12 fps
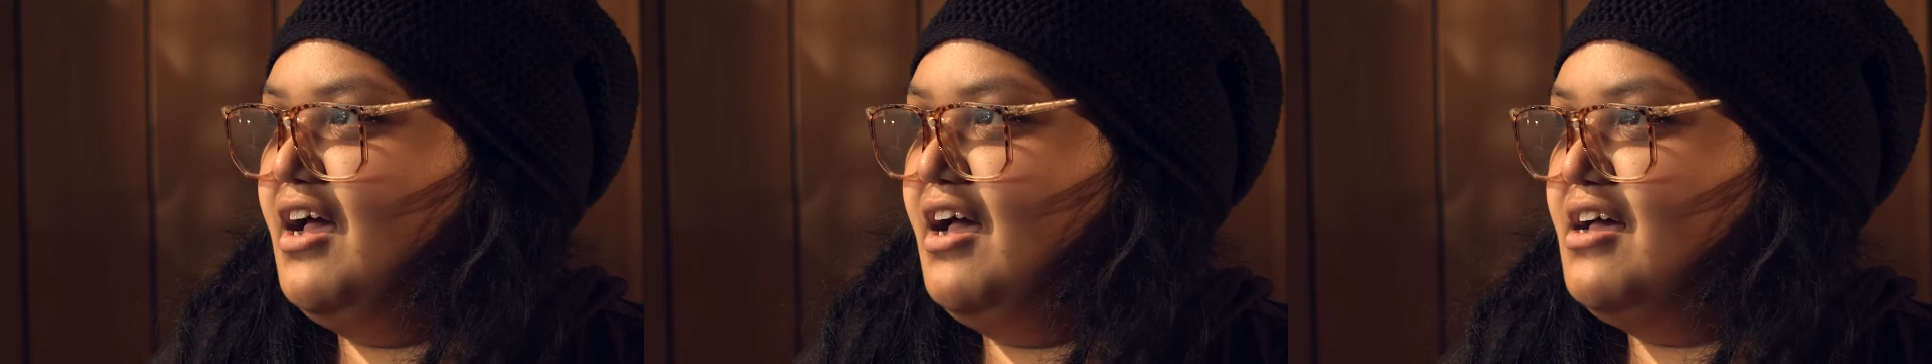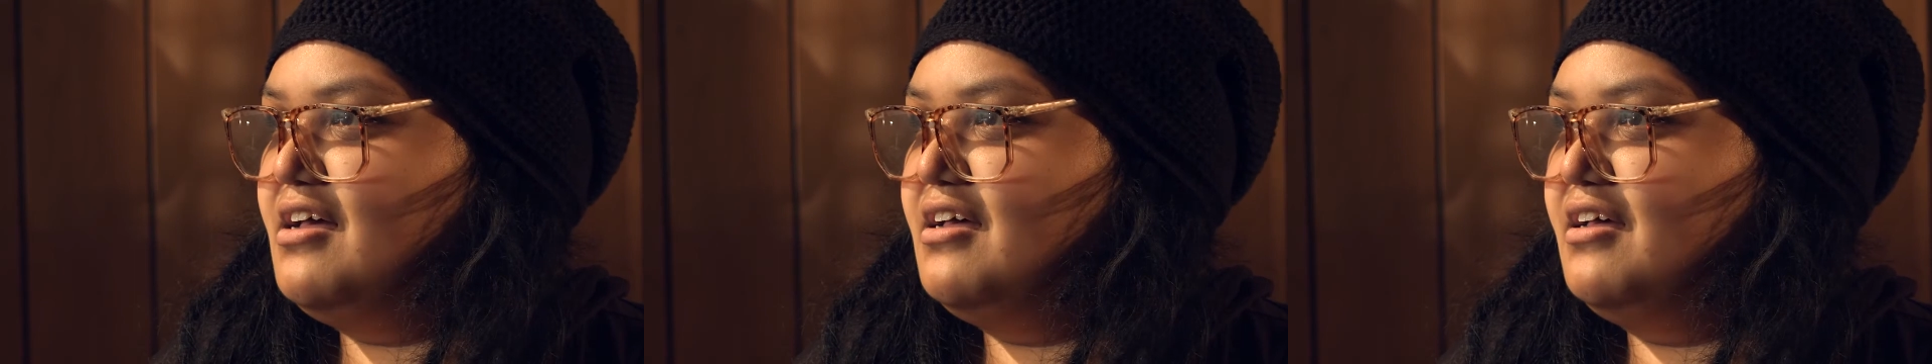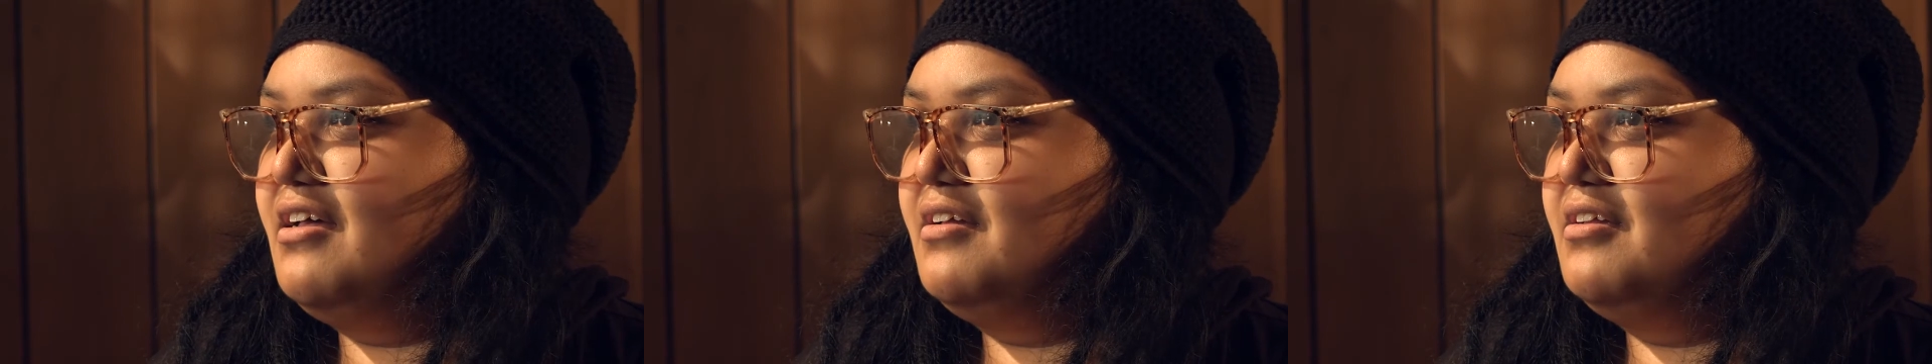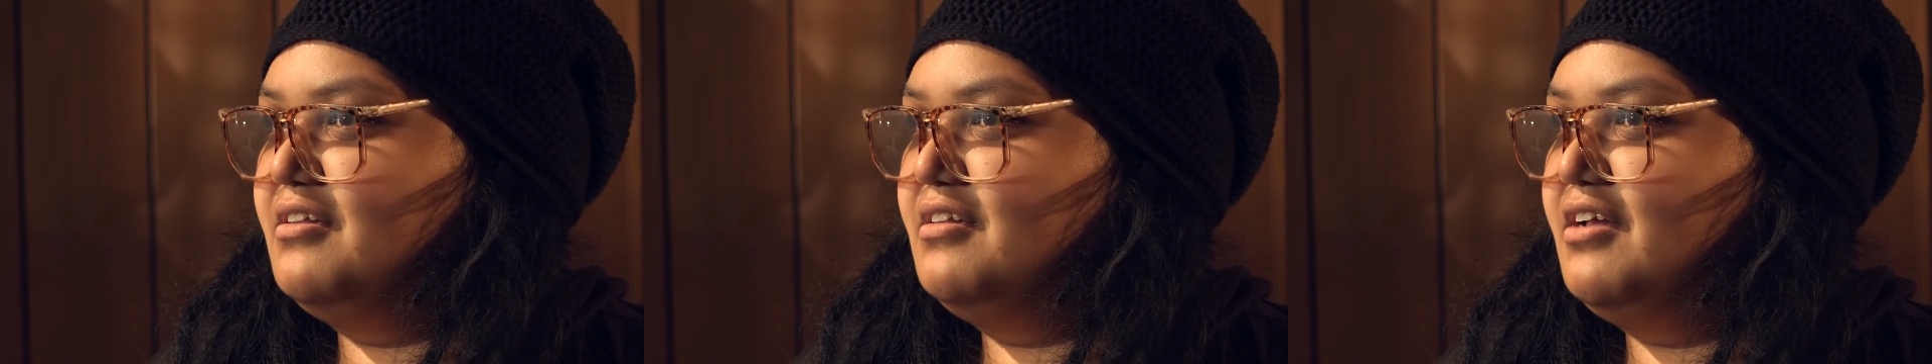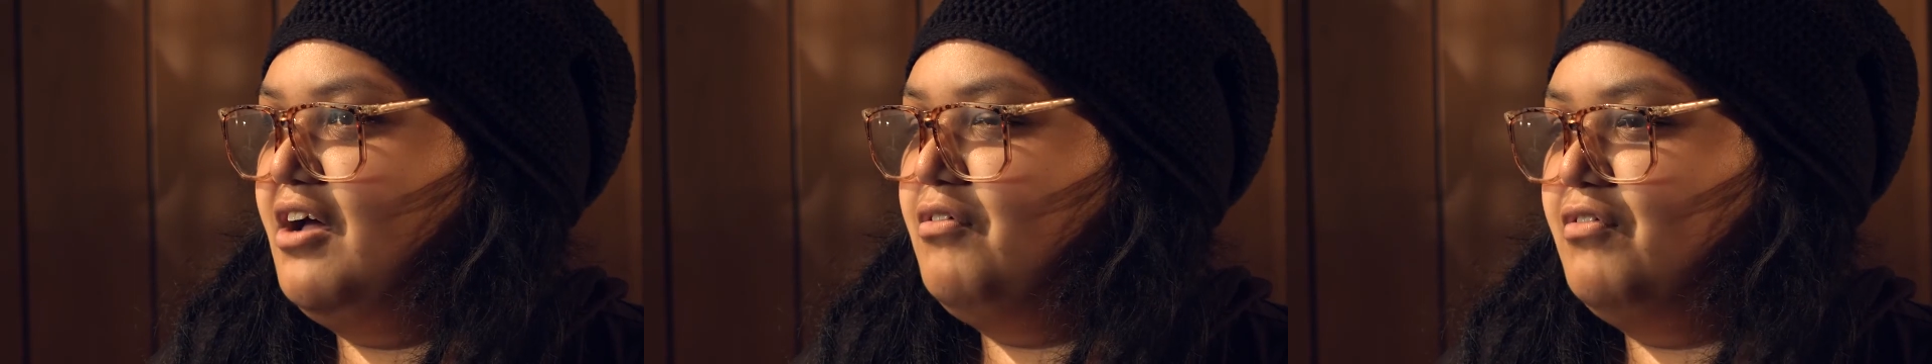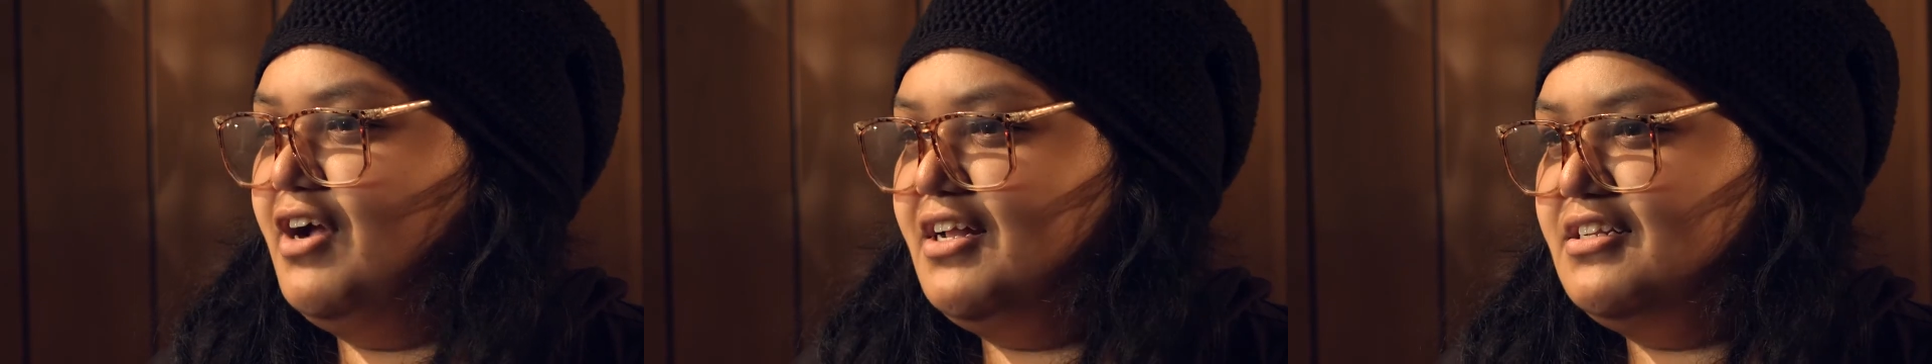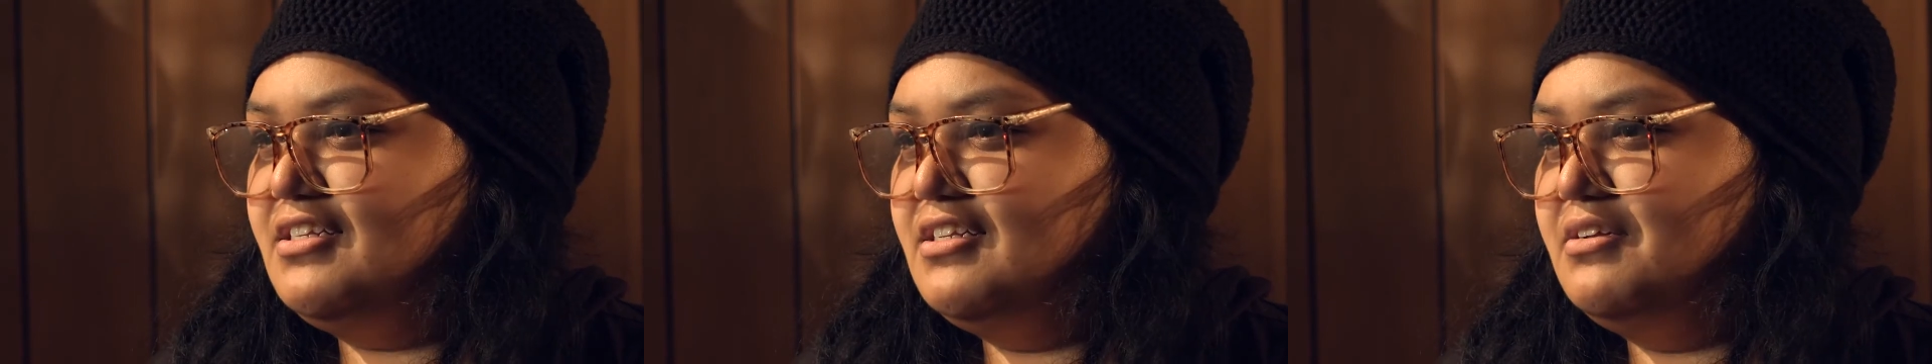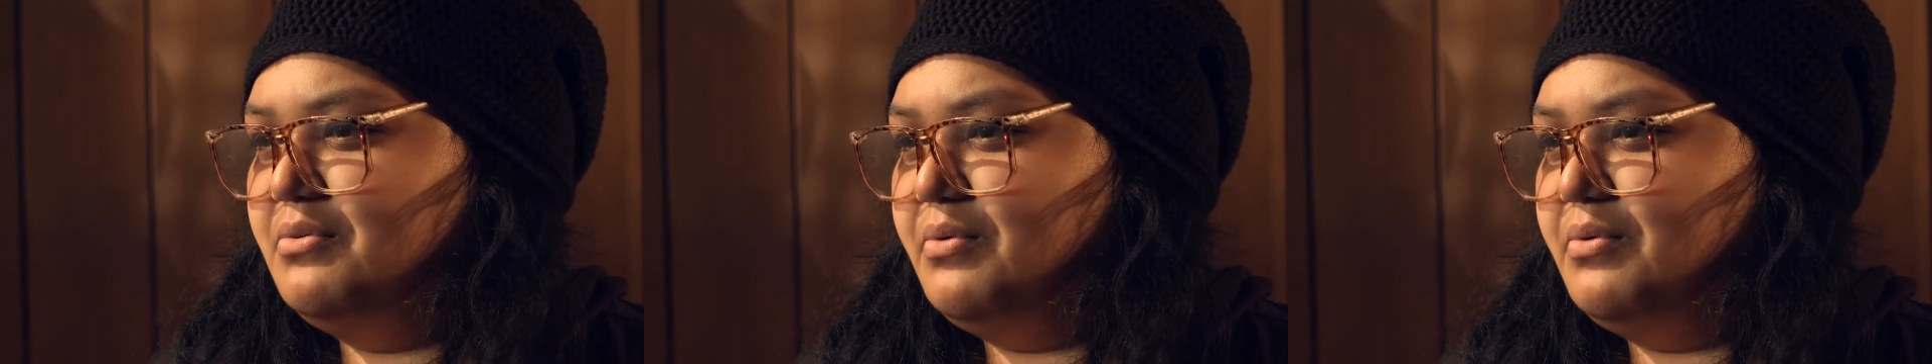a rut